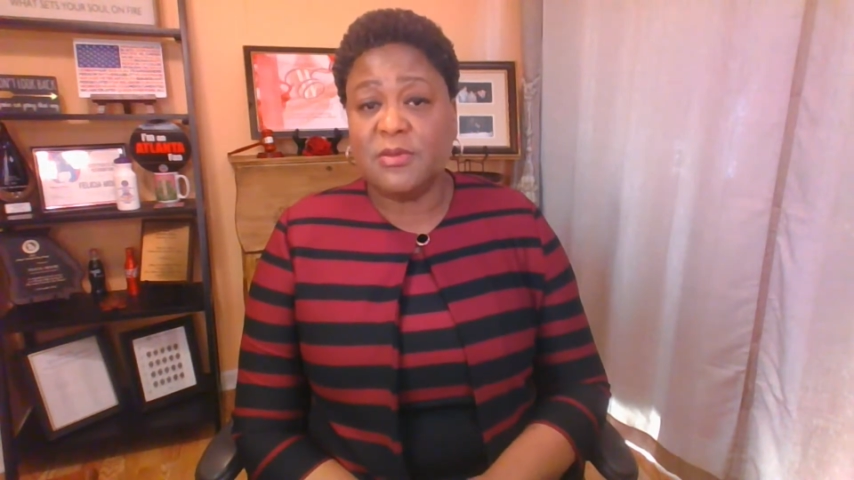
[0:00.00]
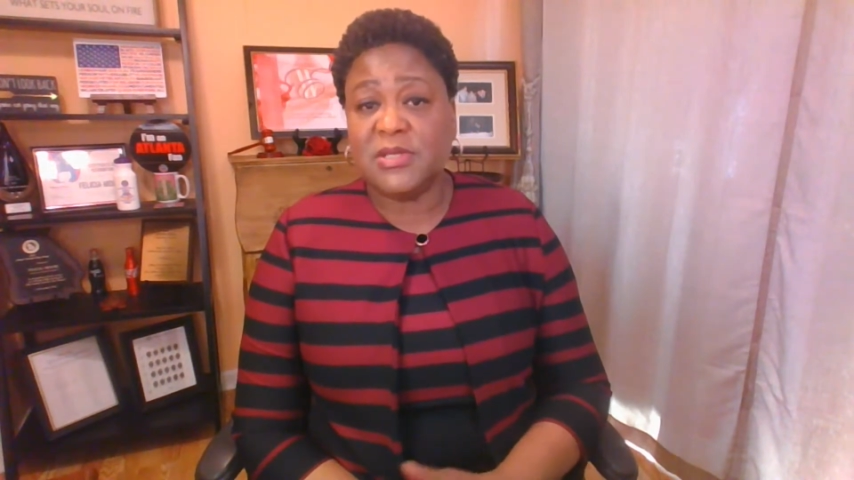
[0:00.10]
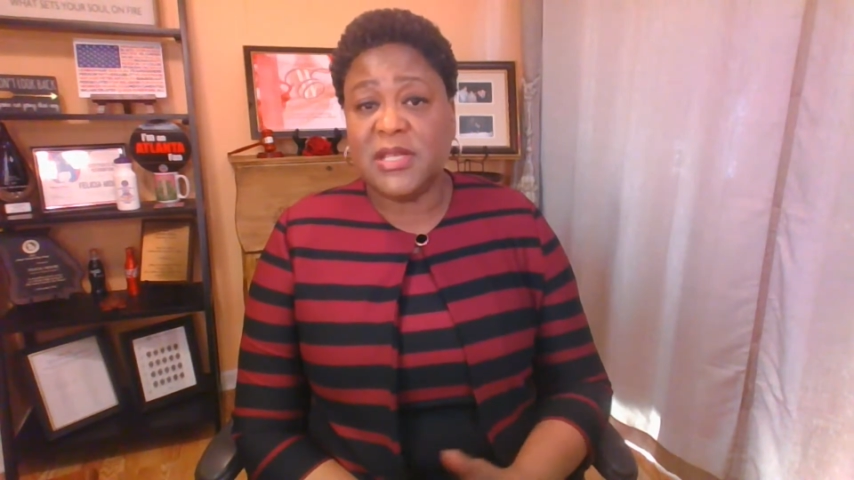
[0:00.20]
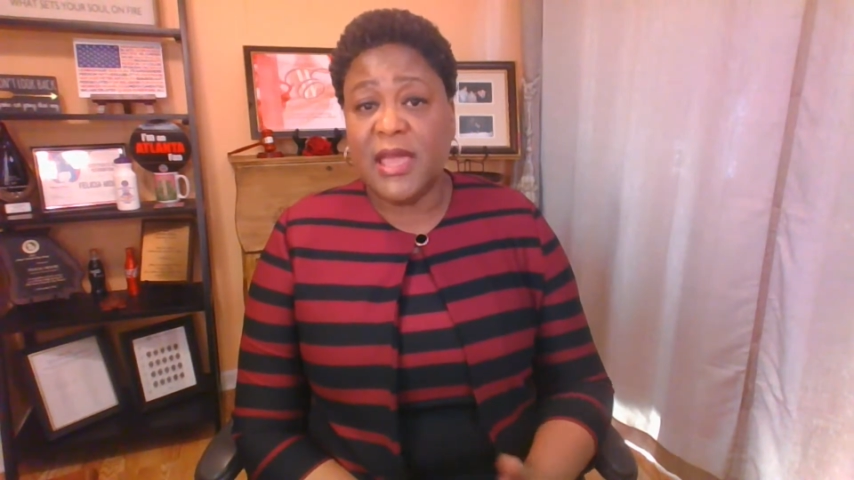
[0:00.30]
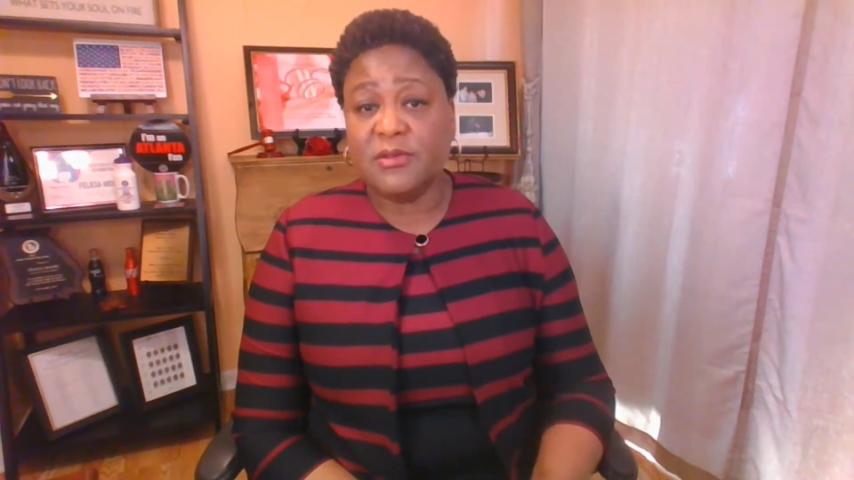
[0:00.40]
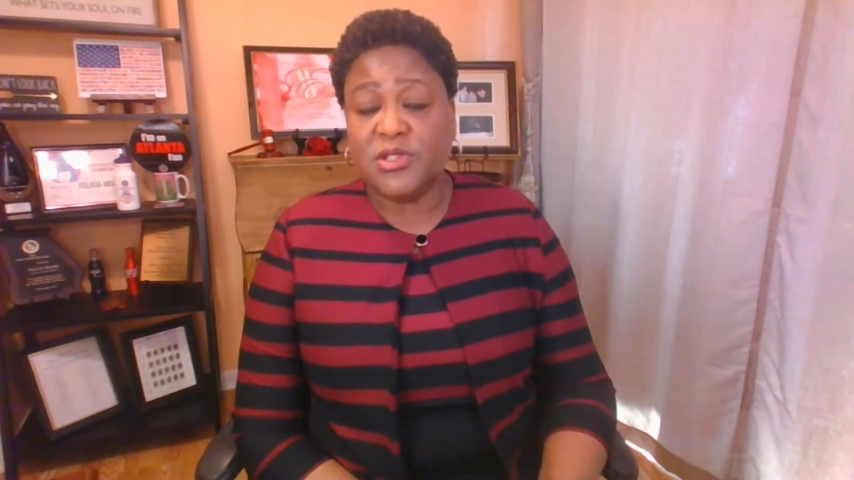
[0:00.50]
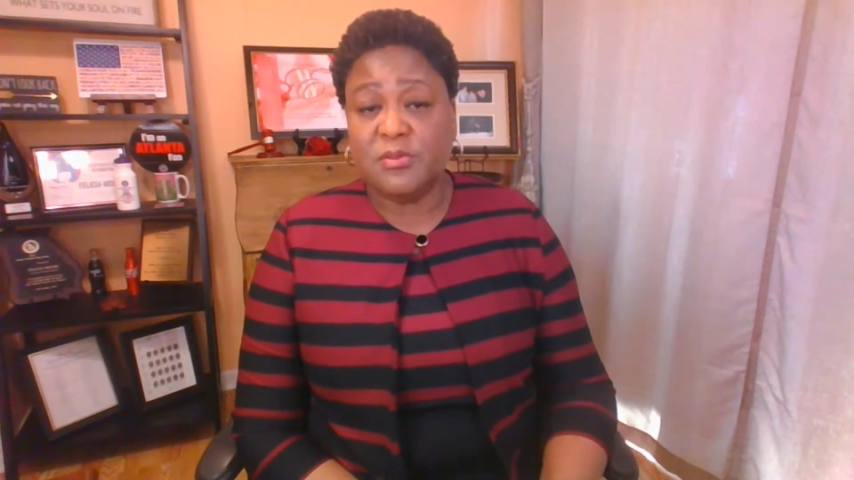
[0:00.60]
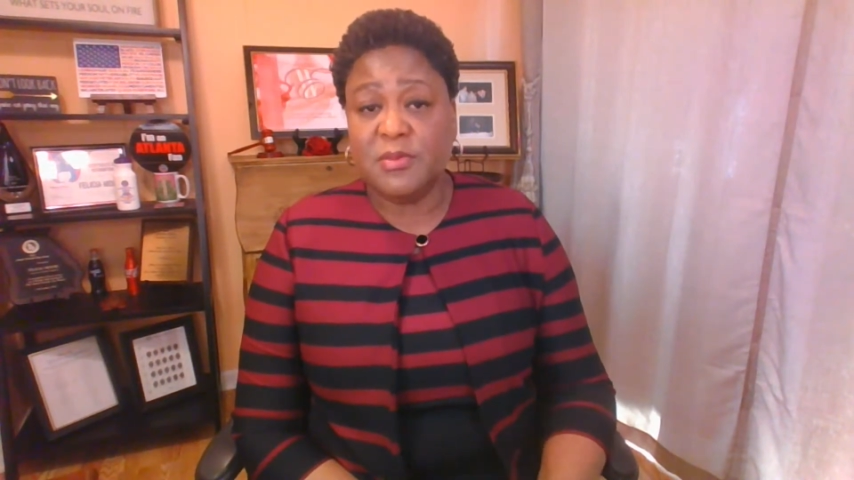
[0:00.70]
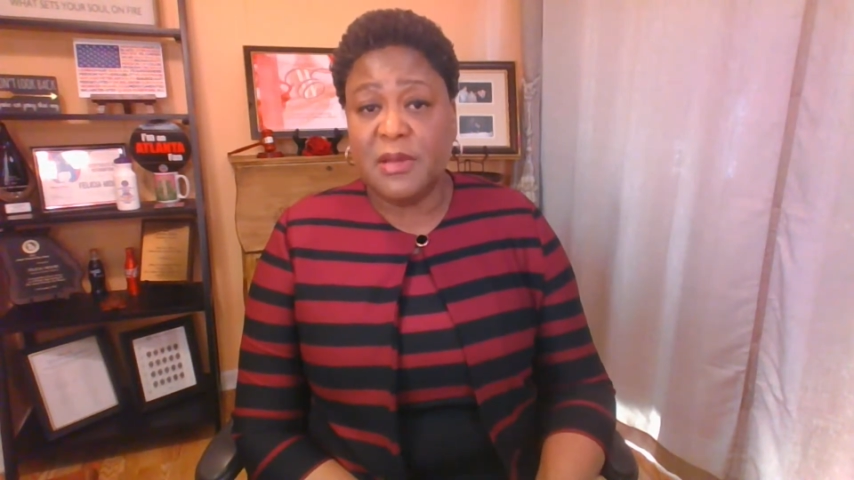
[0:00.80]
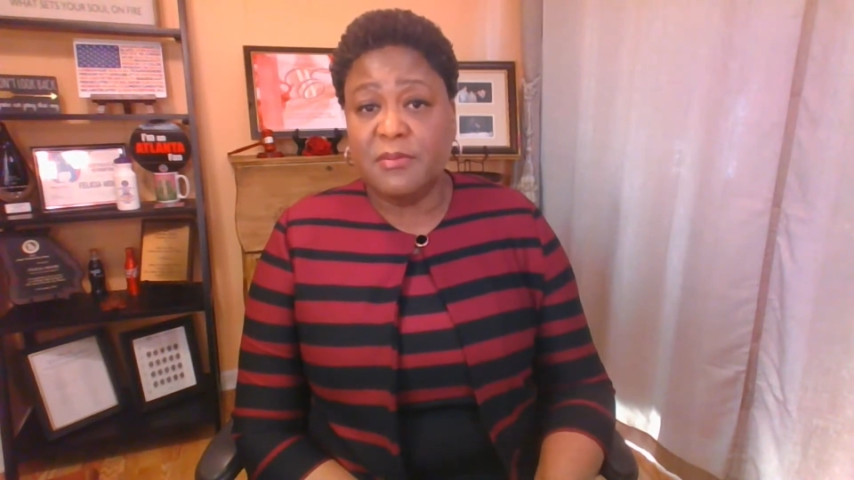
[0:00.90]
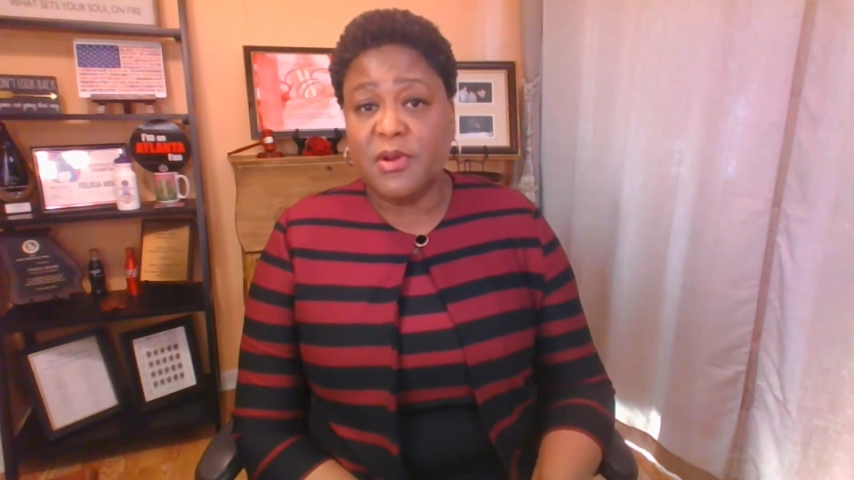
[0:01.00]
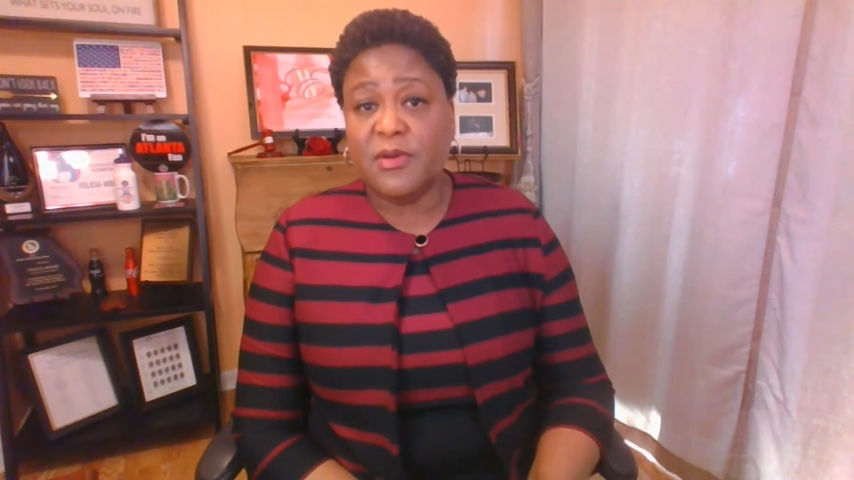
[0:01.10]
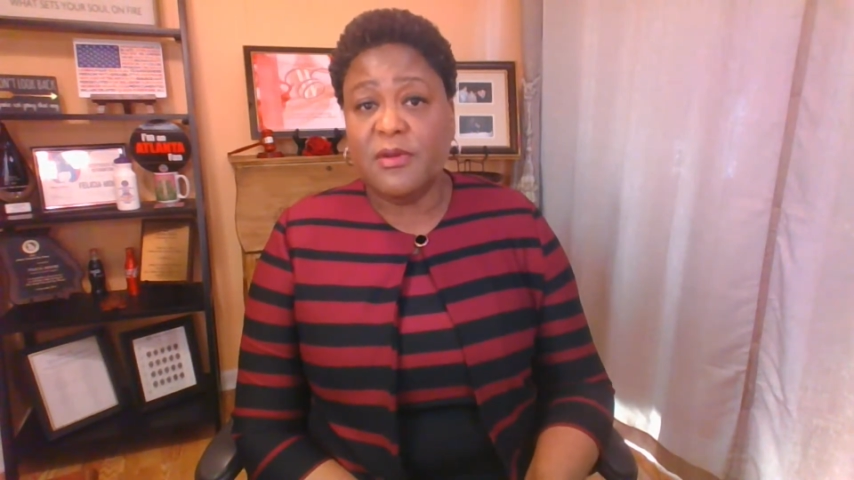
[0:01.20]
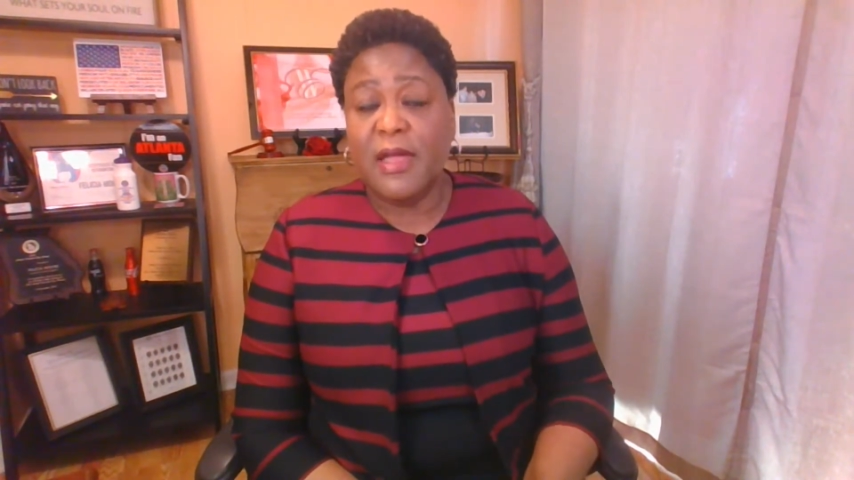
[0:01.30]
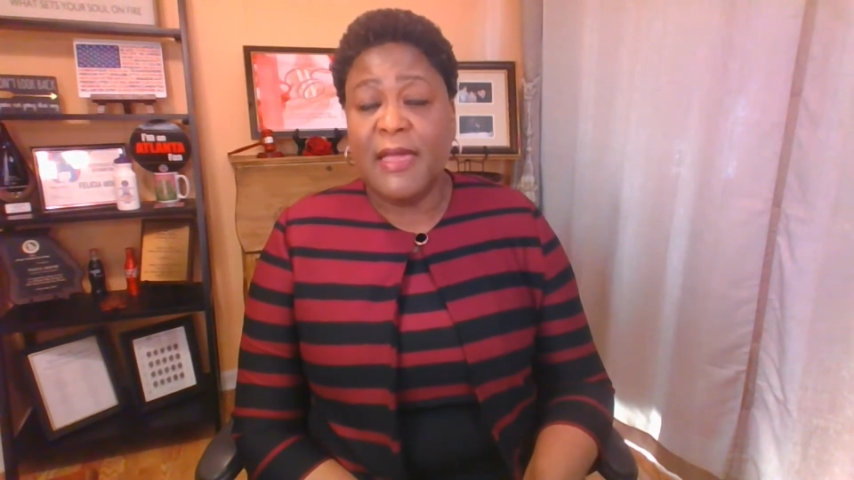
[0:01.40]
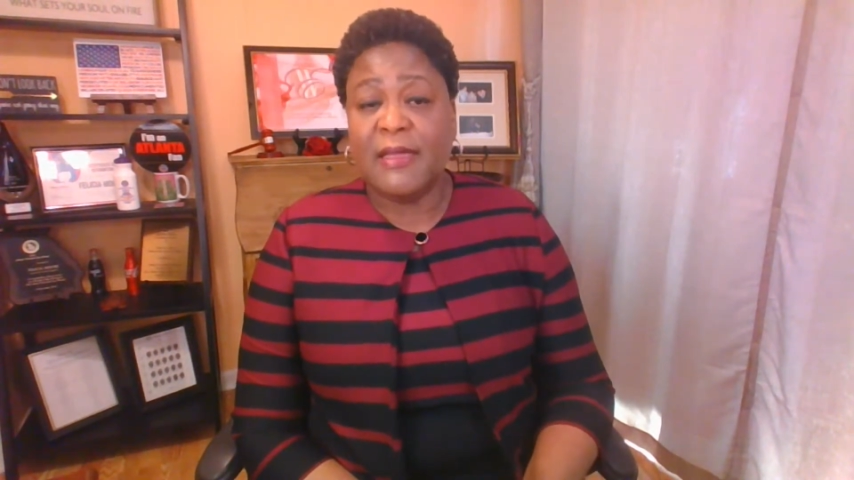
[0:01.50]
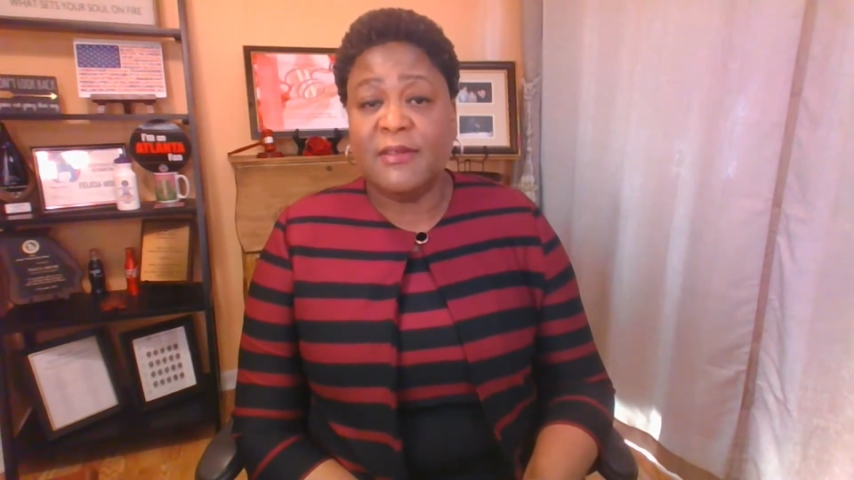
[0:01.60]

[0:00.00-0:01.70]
I was council member